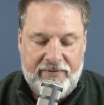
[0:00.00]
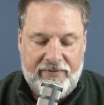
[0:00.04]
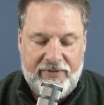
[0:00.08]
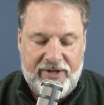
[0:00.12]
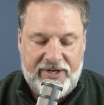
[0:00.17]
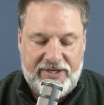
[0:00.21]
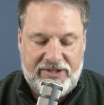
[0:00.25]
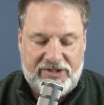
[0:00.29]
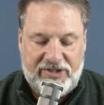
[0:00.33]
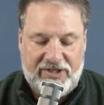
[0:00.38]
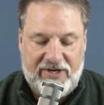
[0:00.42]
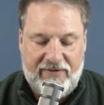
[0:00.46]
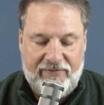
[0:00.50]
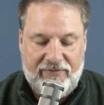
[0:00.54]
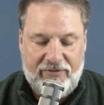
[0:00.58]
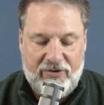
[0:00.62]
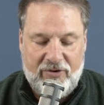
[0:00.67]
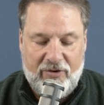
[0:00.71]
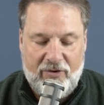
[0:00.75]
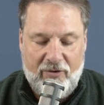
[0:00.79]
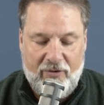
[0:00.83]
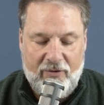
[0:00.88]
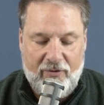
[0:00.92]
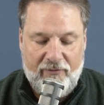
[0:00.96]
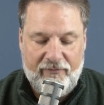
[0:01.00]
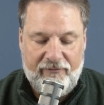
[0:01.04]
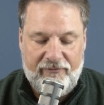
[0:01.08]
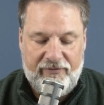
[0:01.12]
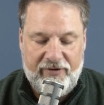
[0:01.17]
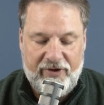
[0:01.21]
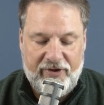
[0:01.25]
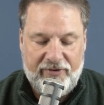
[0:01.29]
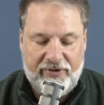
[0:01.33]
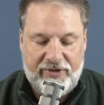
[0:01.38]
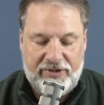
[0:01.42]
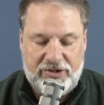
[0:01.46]
They sent the whole
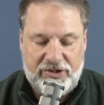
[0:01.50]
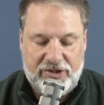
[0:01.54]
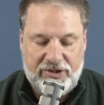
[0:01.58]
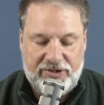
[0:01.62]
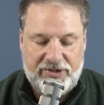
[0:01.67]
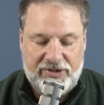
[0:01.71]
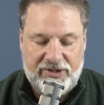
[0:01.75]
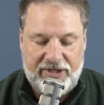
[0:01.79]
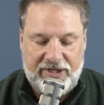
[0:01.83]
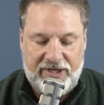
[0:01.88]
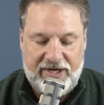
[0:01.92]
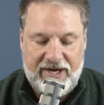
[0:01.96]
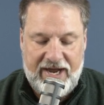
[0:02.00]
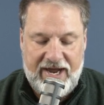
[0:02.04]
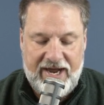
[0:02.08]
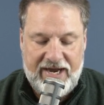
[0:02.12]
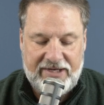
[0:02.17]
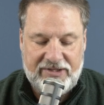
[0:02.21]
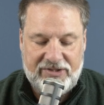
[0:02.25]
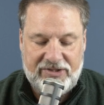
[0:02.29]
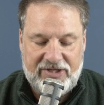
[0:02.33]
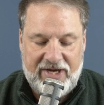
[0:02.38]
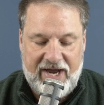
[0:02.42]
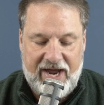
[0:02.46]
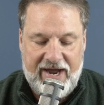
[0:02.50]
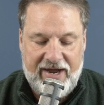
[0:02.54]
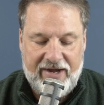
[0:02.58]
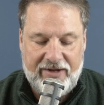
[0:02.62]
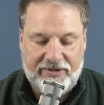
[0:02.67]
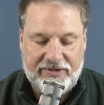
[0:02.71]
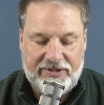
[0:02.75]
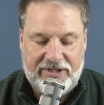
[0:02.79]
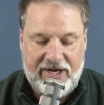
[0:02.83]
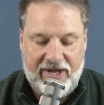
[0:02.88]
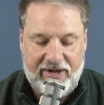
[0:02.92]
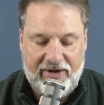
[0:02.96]
villages into
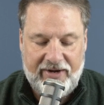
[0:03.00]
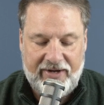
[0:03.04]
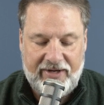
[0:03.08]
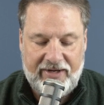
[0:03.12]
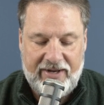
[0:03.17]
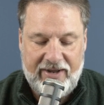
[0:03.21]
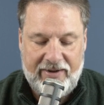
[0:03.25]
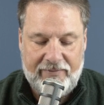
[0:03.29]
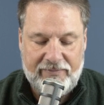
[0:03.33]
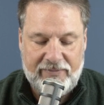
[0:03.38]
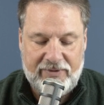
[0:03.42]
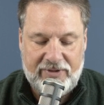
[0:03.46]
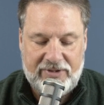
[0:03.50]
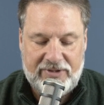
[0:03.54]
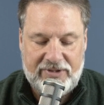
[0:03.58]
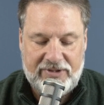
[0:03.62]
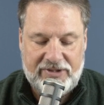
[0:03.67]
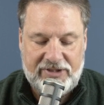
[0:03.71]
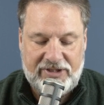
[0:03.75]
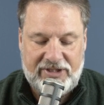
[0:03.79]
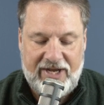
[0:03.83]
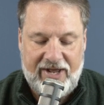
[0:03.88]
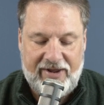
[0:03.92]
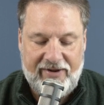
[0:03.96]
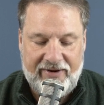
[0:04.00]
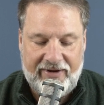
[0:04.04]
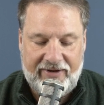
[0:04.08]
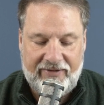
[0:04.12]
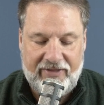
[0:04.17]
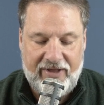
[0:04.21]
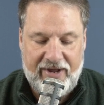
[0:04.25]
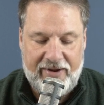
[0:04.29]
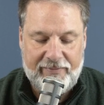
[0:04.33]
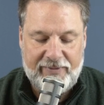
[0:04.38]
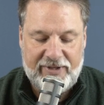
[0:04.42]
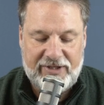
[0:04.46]
exile, selling
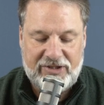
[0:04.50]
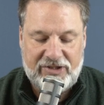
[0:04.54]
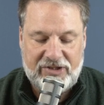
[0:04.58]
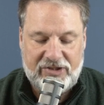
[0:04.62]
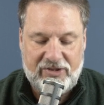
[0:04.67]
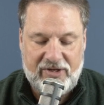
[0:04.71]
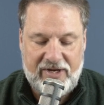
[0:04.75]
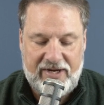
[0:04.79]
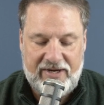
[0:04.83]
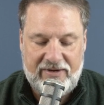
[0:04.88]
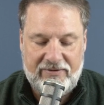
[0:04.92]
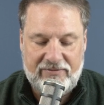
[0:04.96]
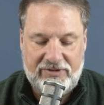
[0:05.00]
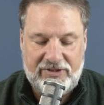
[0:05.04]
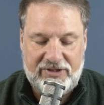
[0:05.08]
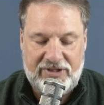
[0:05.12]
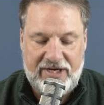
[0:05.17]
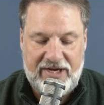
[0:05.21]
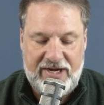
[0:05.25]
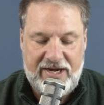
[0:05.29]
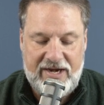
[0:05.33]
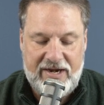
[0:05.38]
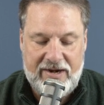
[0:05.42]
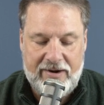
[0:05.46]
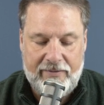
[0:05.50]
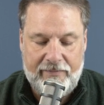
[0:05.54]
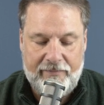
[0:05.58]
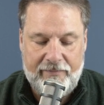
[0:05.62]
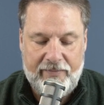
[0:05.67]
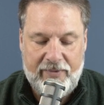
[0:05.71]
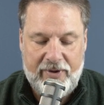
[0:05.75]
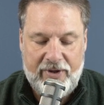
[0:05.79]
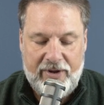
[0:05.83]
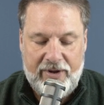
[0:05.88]
them as slaves to Edom.